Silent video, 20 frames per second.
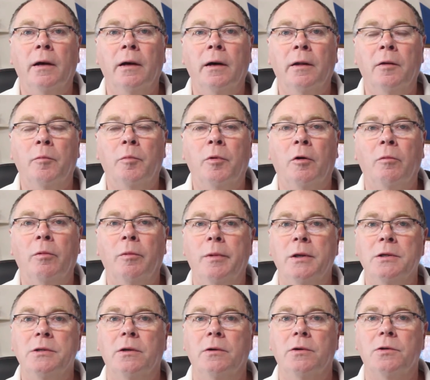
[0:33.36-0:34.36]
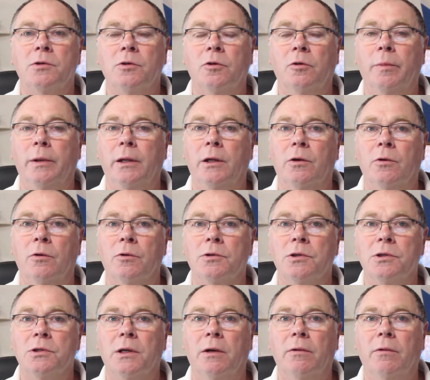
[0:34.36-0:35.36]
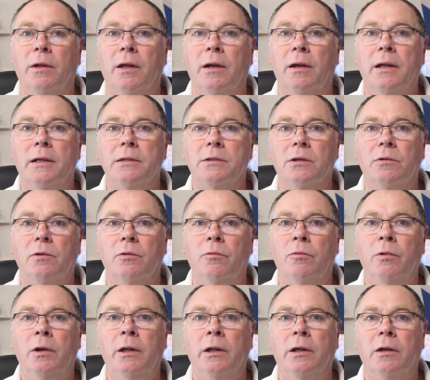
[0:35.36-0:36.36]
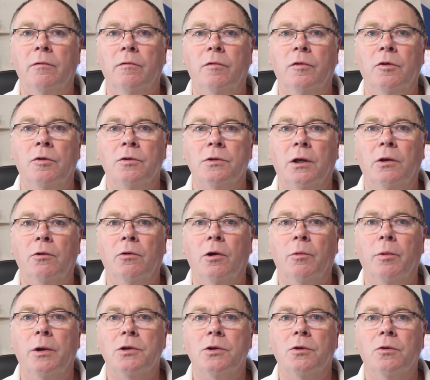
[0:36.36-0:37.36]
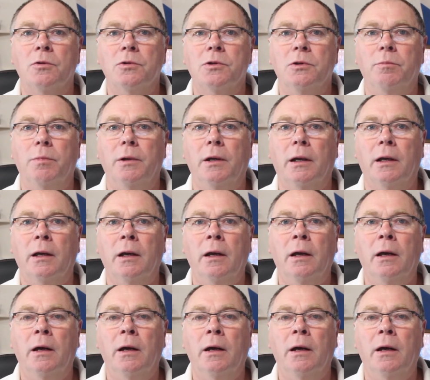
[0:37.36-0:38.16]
The problem is there are so many courses out there, it's really confusing knowing which course to pick,